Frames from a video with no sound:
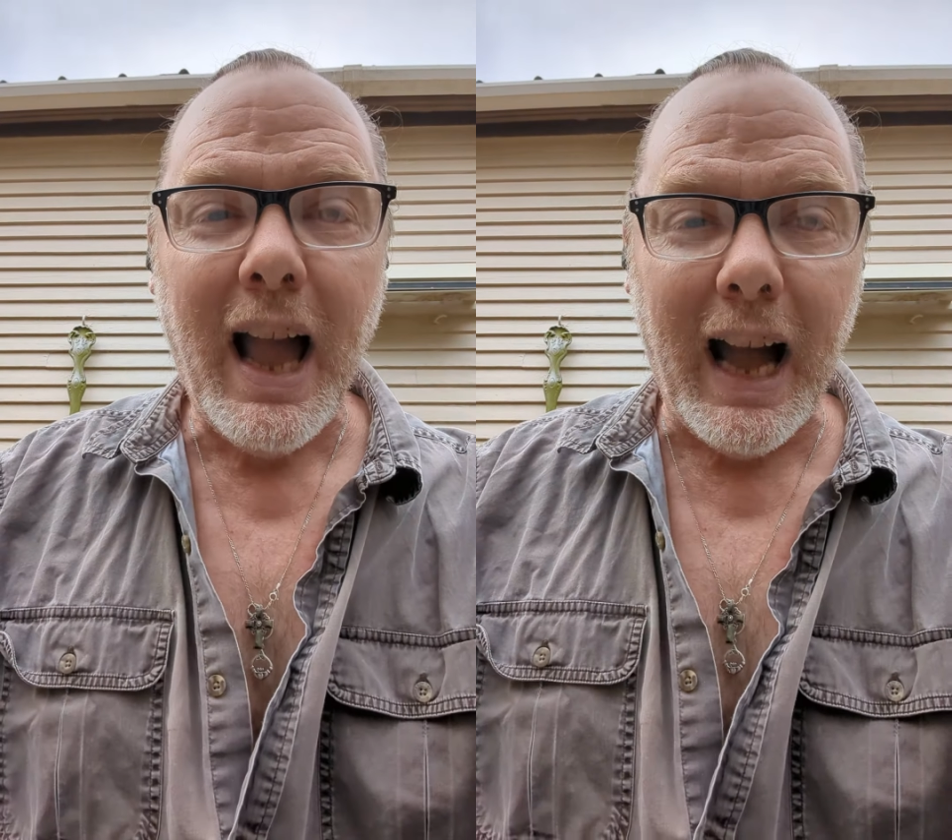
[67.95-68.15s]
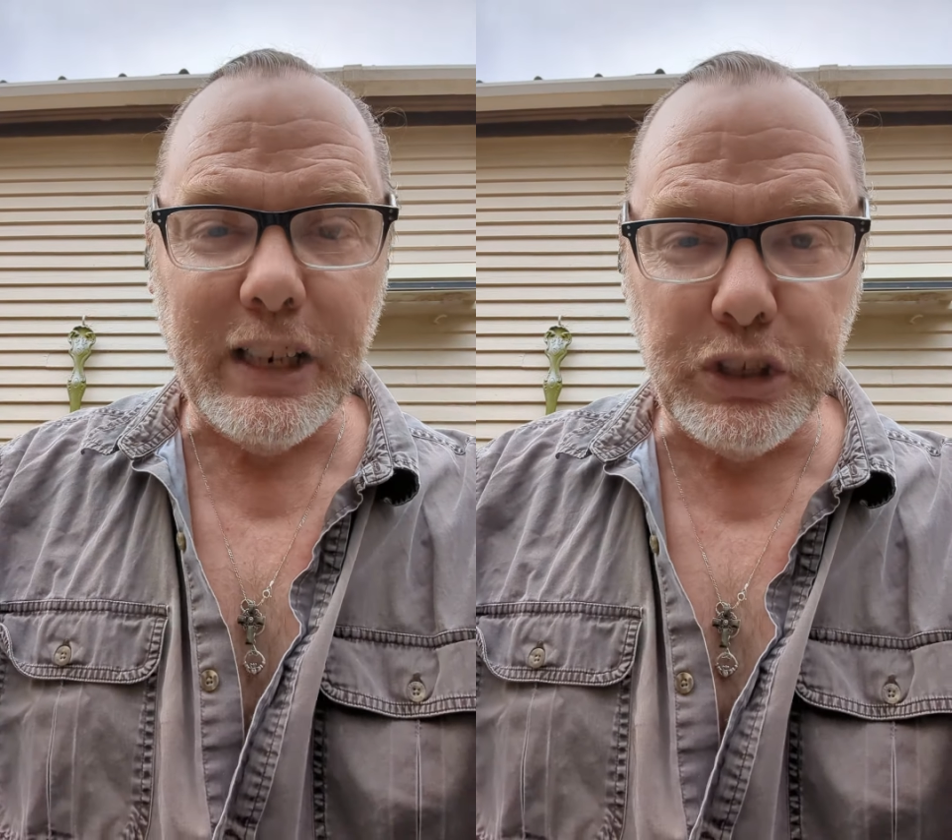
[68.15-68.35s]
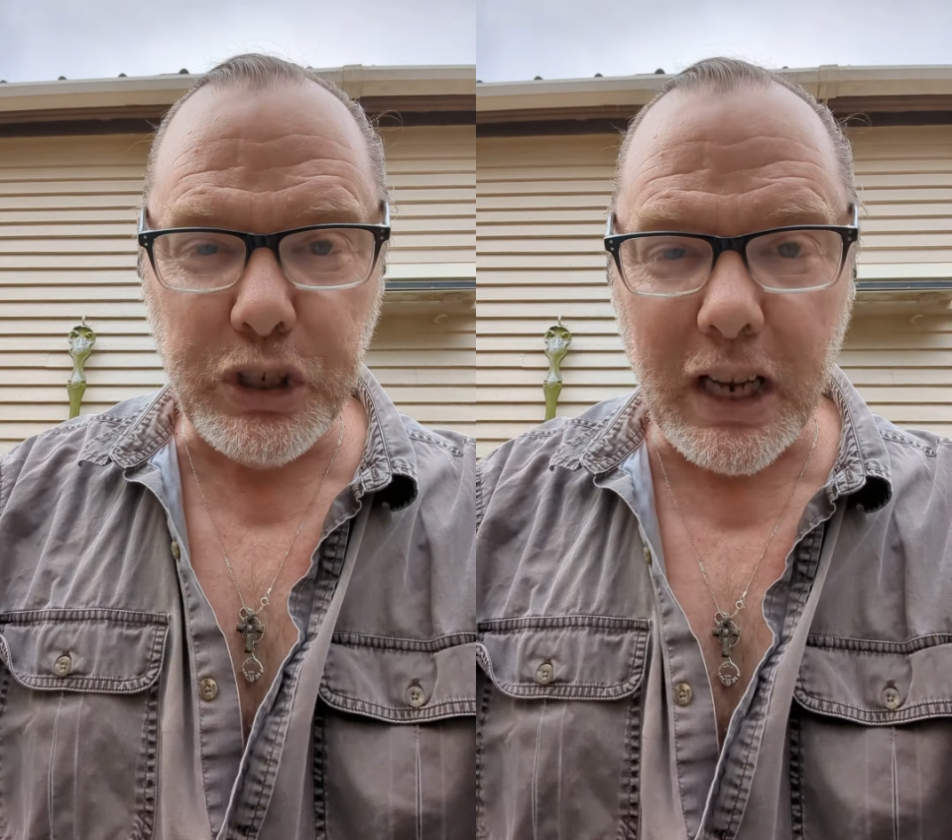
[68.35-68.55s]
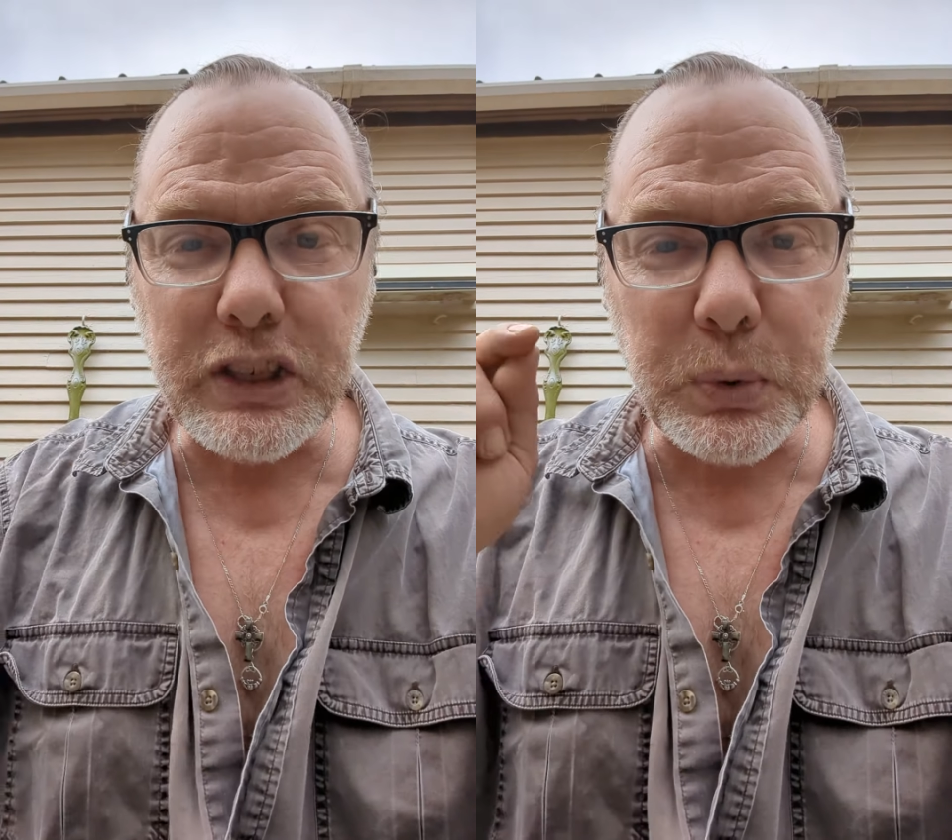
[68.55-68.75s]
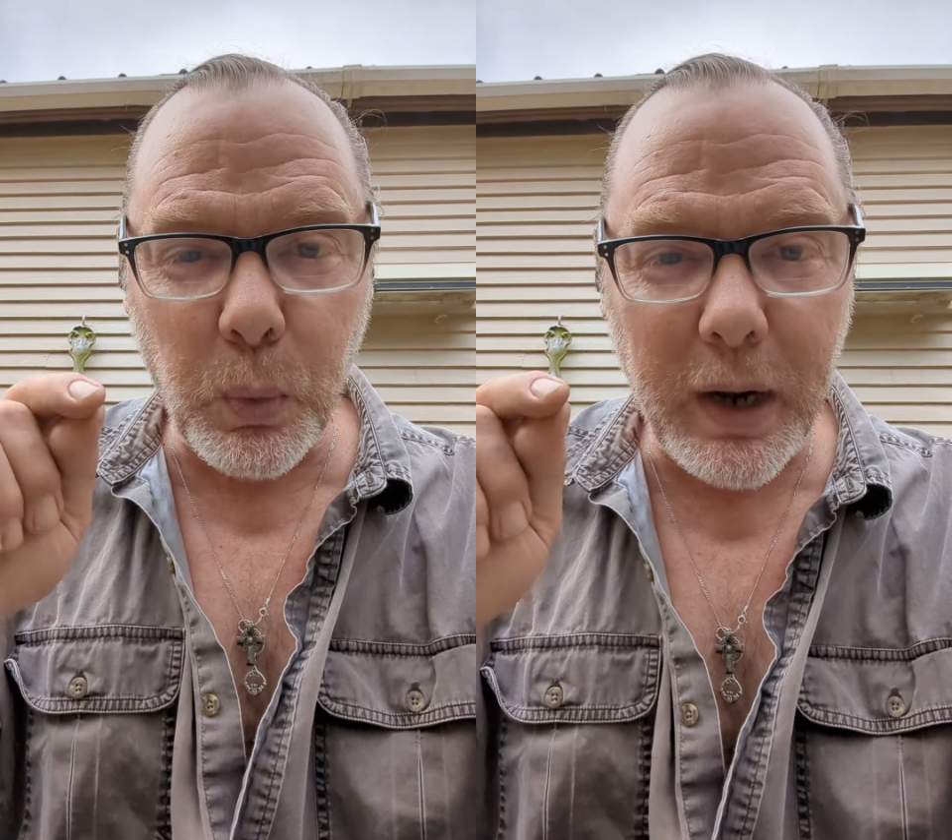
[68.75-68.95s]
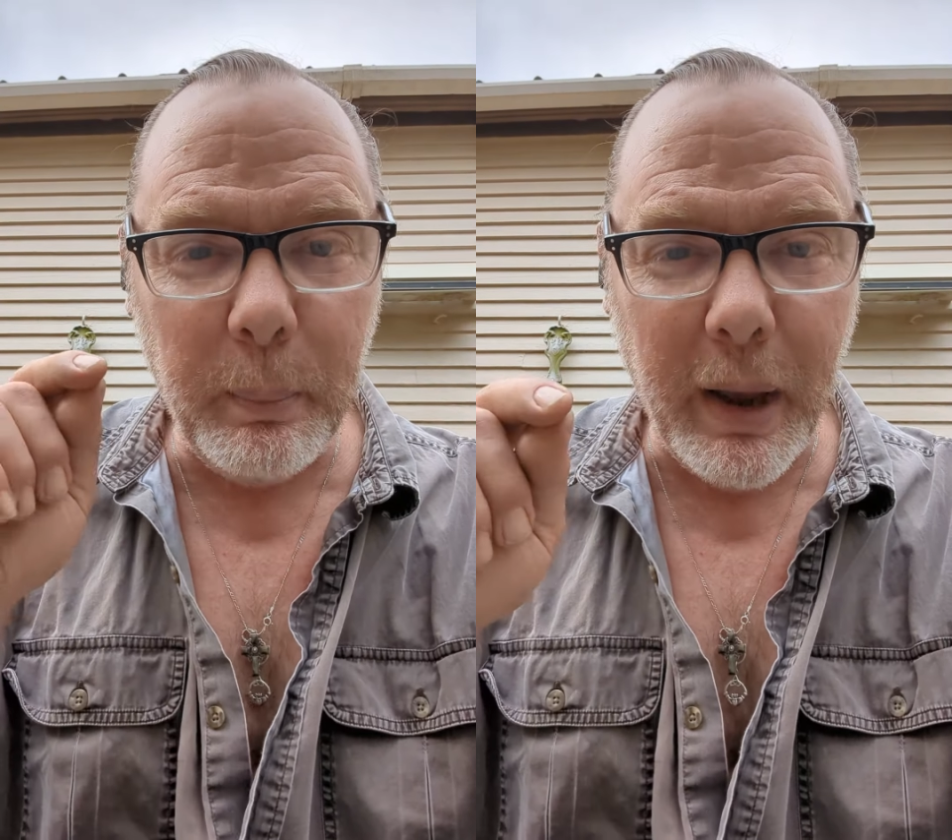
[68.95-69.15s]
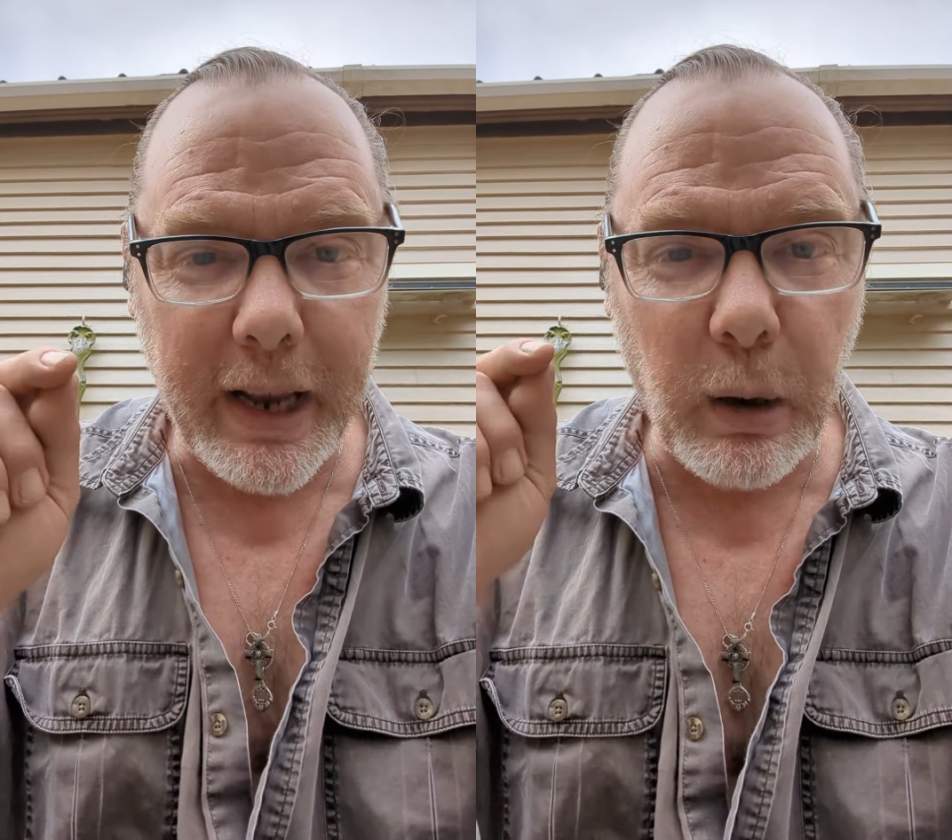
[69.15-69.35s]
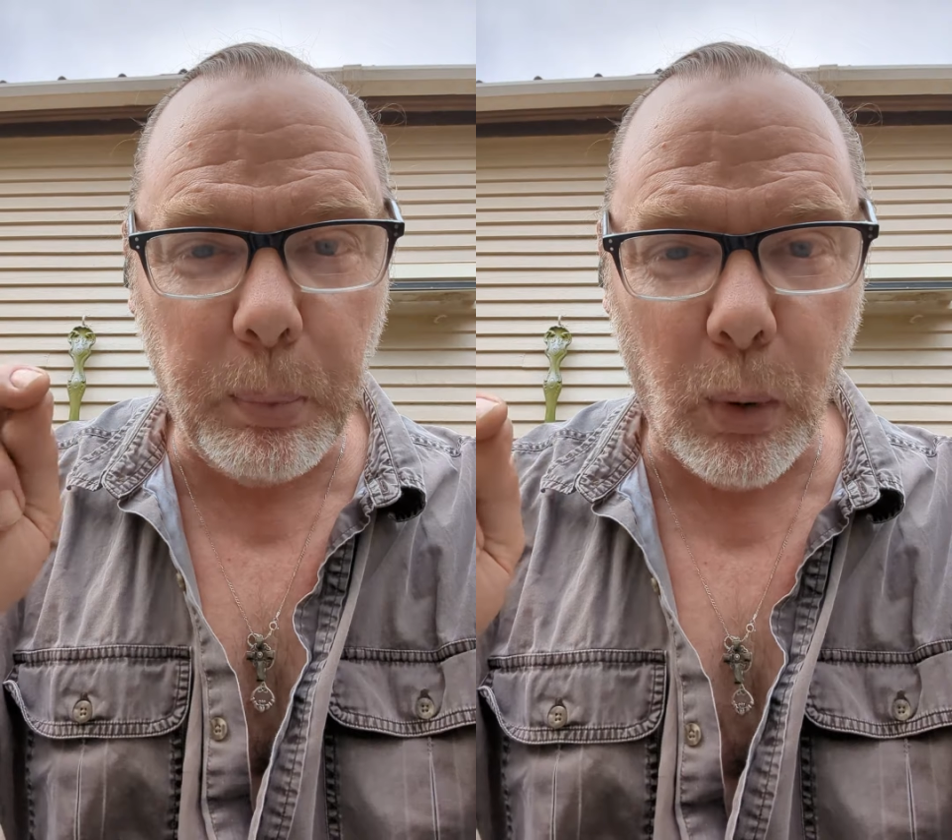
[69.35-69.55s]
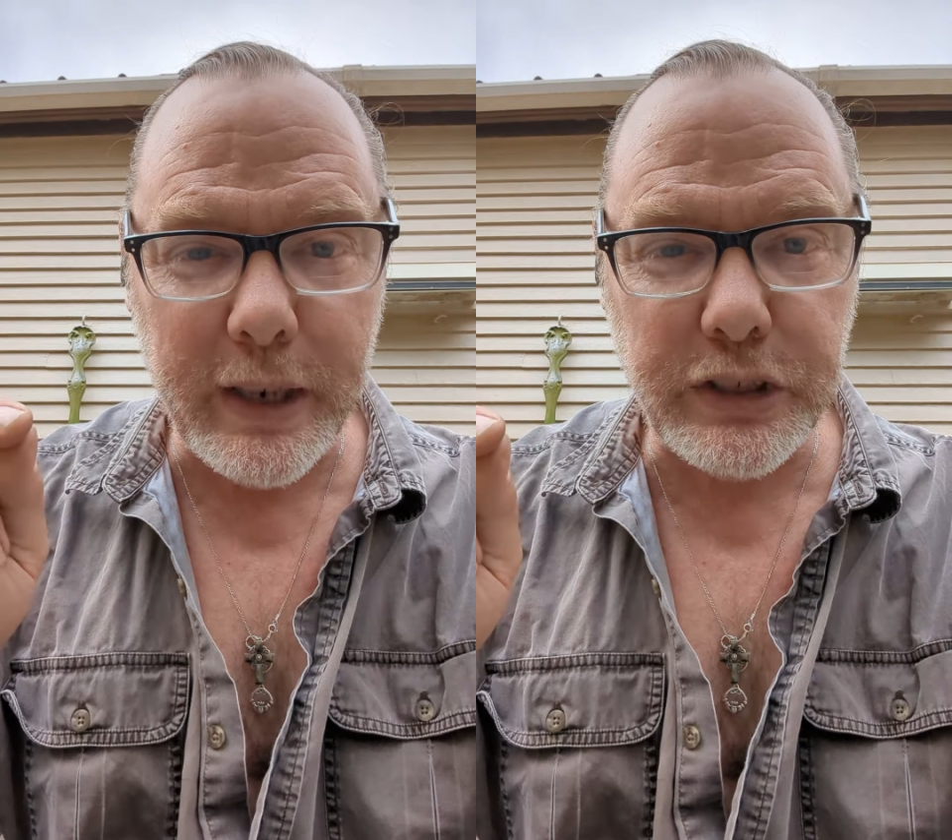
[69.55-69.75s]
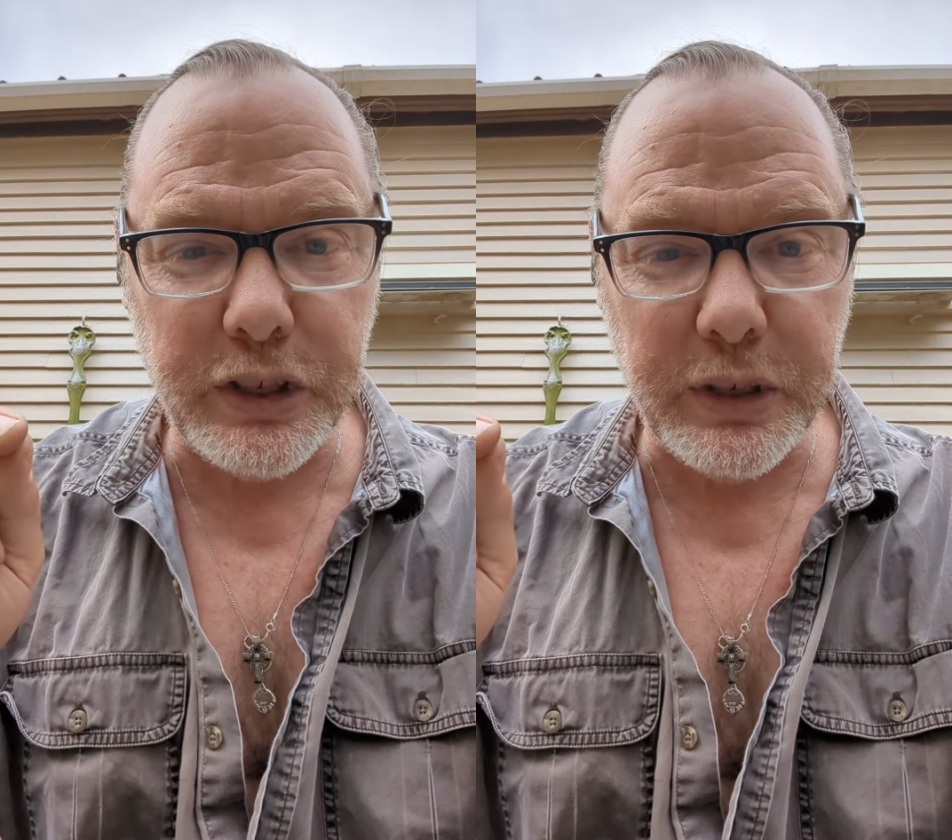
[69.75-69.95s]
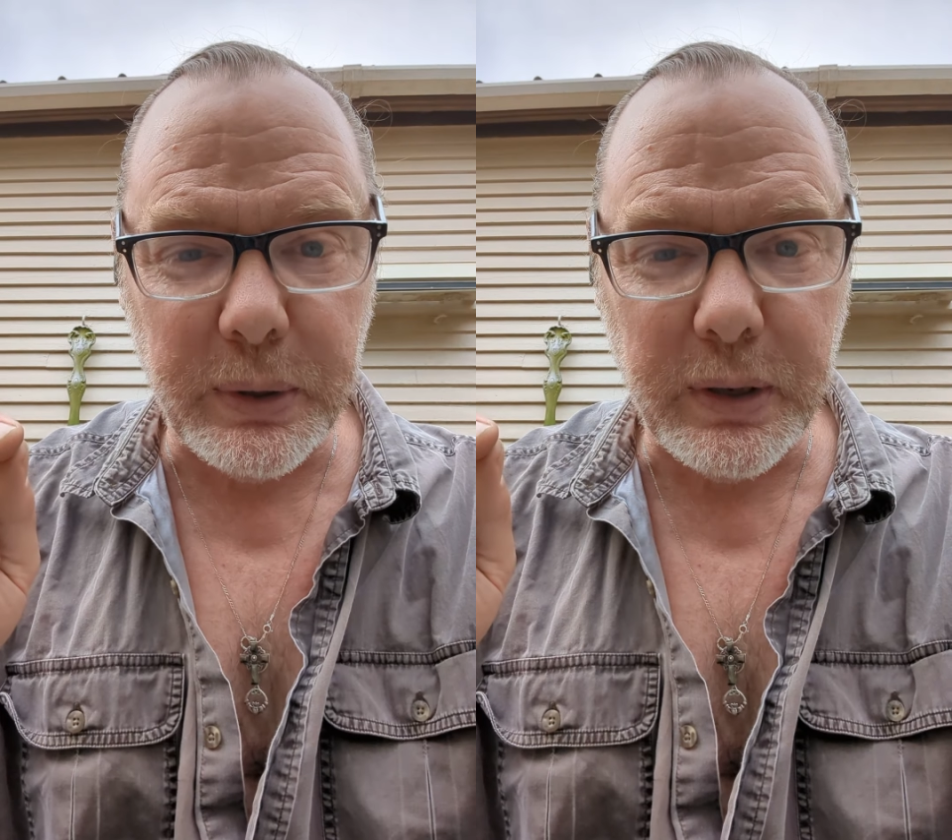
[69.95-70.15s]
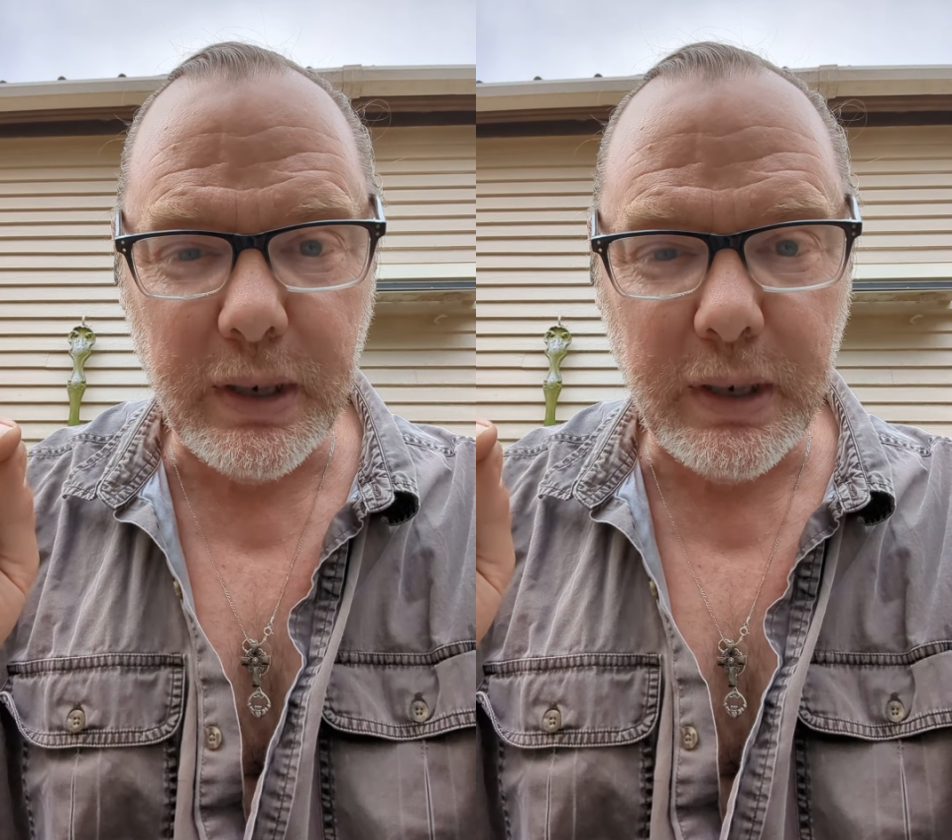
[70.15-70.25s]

I just want to make a point to you.